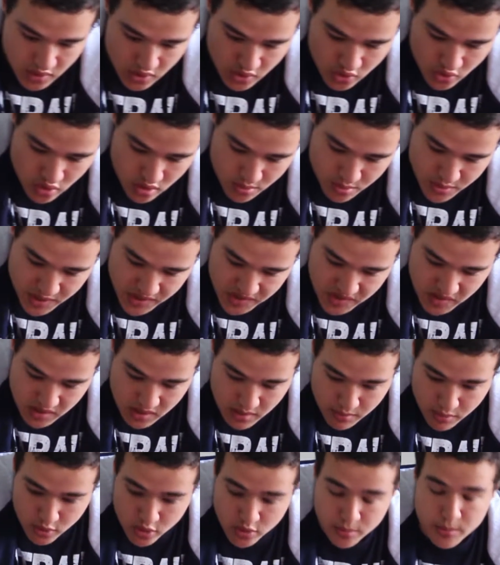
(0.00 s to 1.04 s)
the strawberries and the
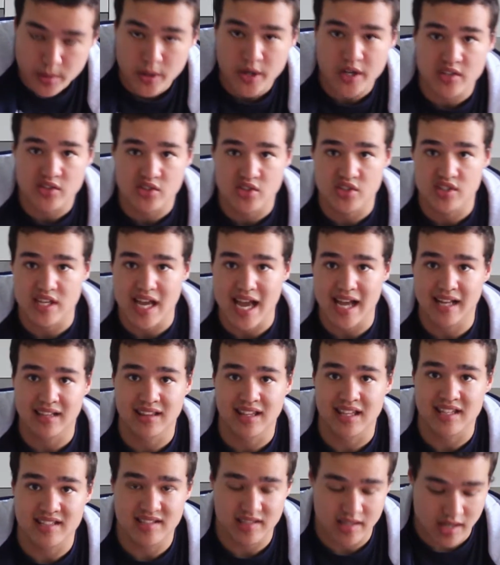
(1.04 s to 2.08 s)
blueberries just act
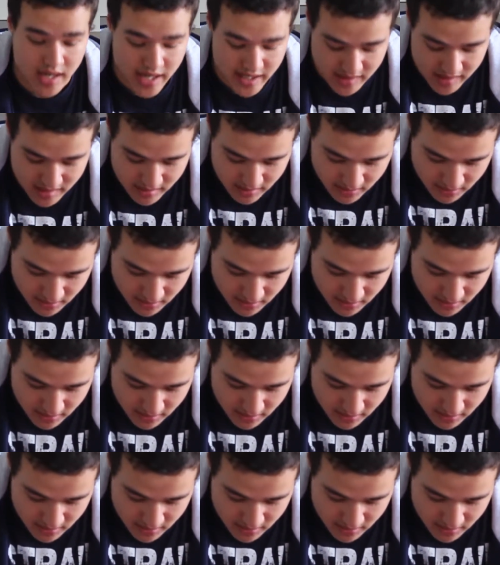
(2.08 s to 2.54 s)
like sides.